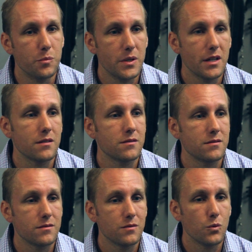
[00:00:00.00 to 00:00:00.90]
being
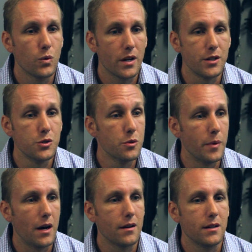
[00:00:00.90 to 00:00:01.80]
what I knew
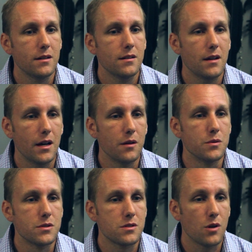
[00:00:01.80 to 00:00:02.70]
about it, I
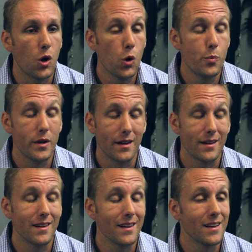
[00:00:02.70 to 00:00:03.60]
was hoping I
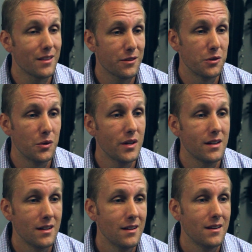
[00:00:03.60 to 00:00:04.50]
could get through
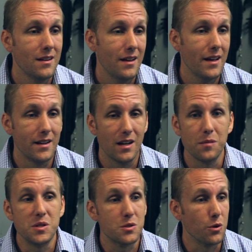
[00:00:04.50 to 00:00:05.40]
it and
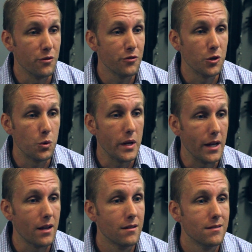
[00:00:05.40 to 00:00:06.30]
not be sore for a
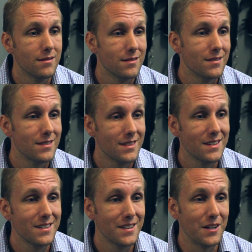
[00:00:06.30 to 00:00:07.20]
week.
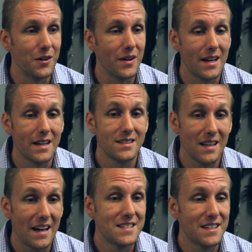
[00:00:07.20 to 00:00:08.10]
And
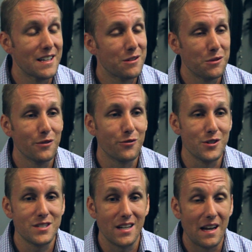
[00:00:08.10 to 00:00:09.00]
I did get through the
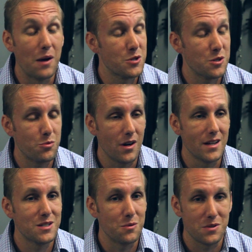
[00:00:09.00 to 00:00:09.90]
first day. I was
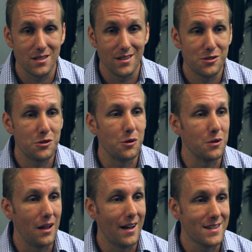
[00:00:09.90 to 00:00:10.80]
surprised it was an intro
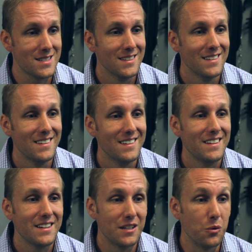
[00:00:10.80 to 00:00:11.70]
class,
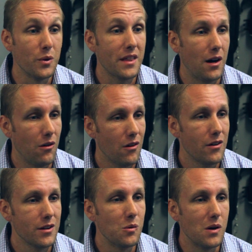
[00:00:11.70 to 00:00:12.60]
with how
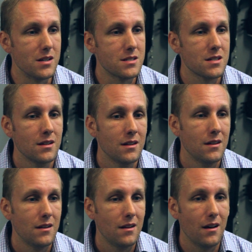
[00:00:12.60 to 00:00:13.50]
hard it was,
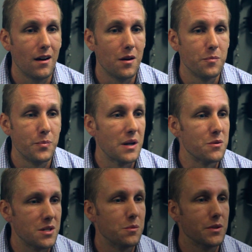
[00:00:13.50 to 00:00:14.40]
but I
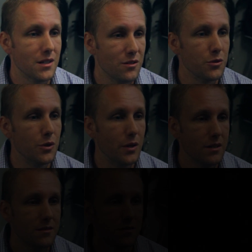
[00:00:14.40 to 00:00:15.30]
was able to get through it.
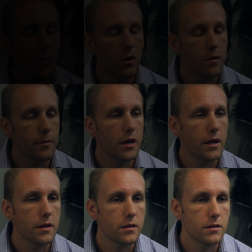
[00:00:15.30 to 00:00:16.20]
Part of
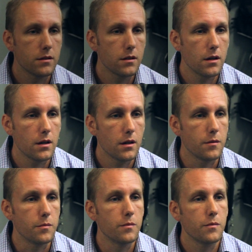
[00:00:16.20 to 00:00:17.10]
my
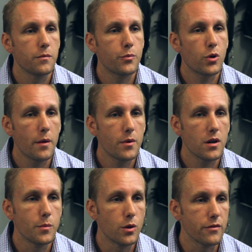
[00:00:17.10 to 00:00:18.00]

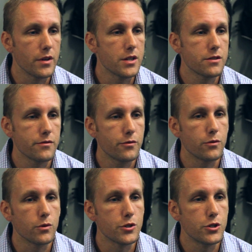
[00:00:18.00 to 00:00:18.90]
primary motivation
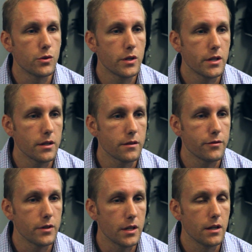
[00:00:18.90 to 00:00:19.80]
for joining
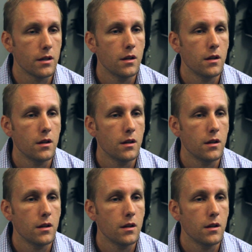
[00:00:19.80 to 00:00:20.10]
FIT